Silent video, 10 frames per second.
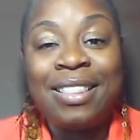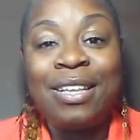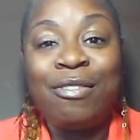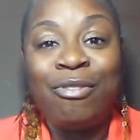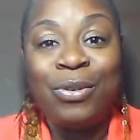
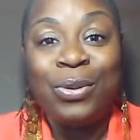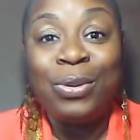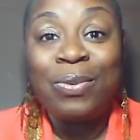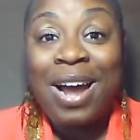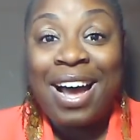the
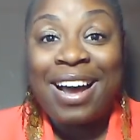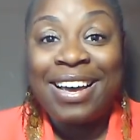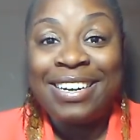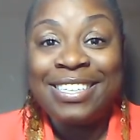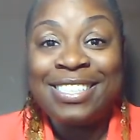full
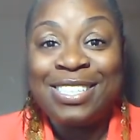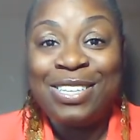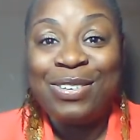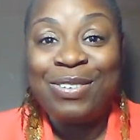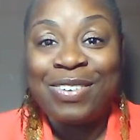ride to
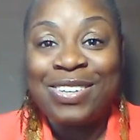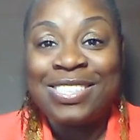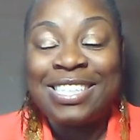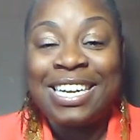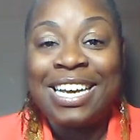
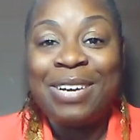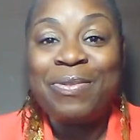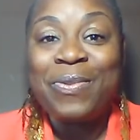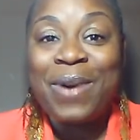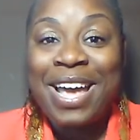university,
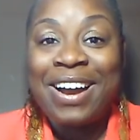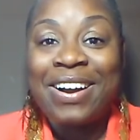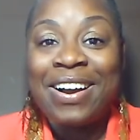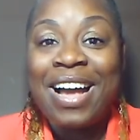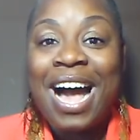
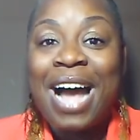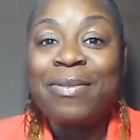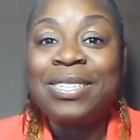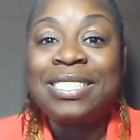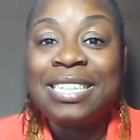where I
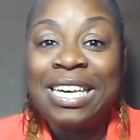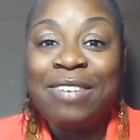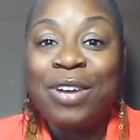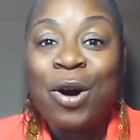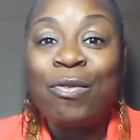
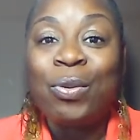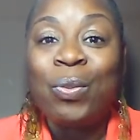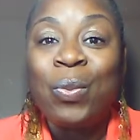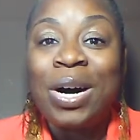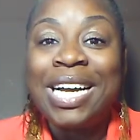received over
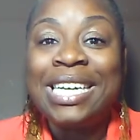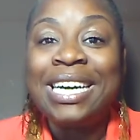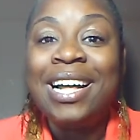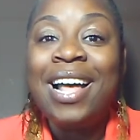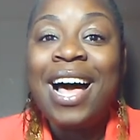
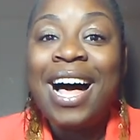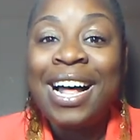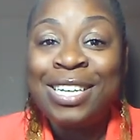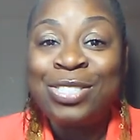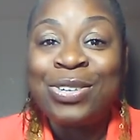
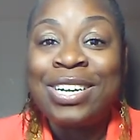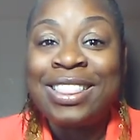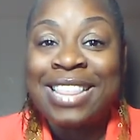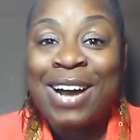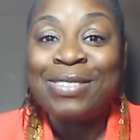
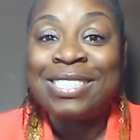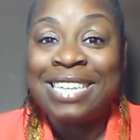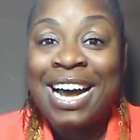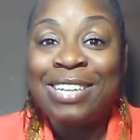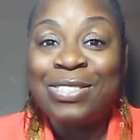
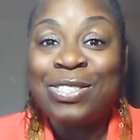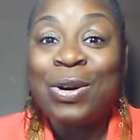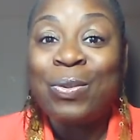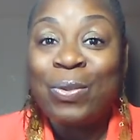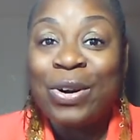$100,000
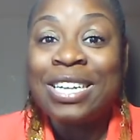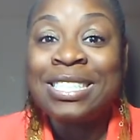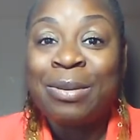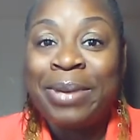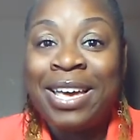
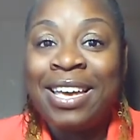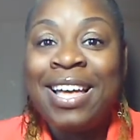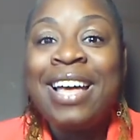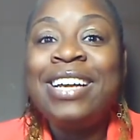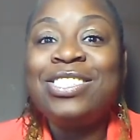awarded to me
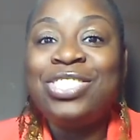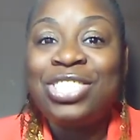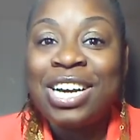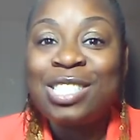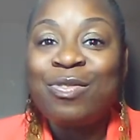
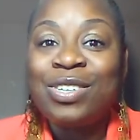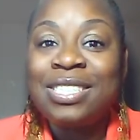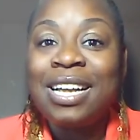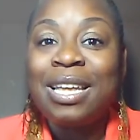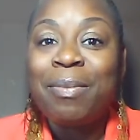just for
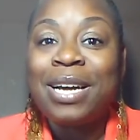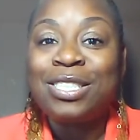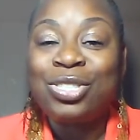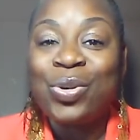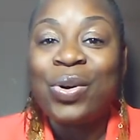telling my
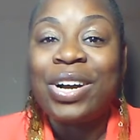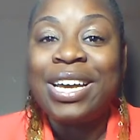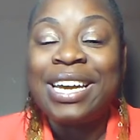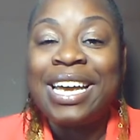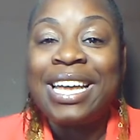
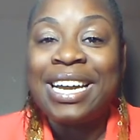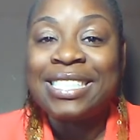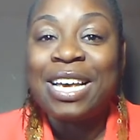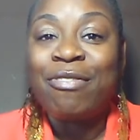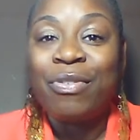story in
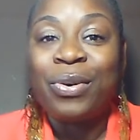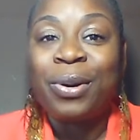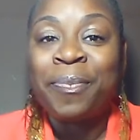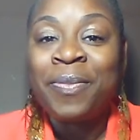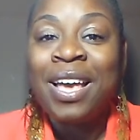essay
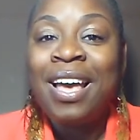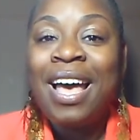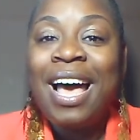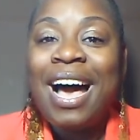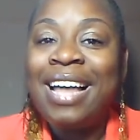form.
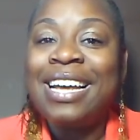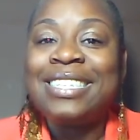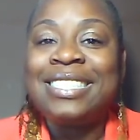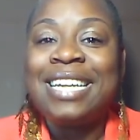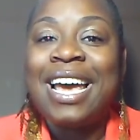I
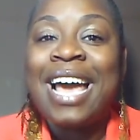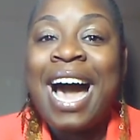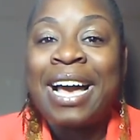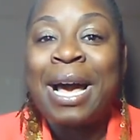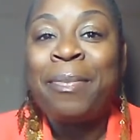like to say
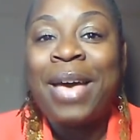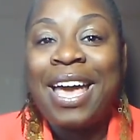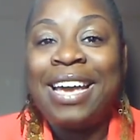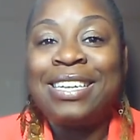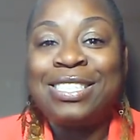I got
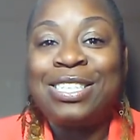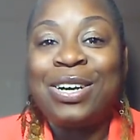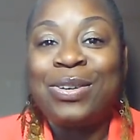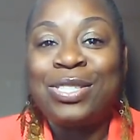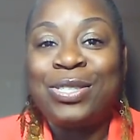paid to
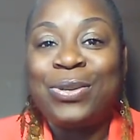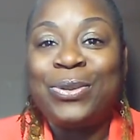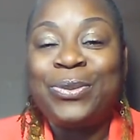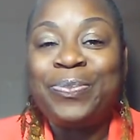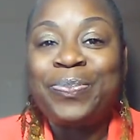go to
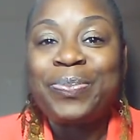school.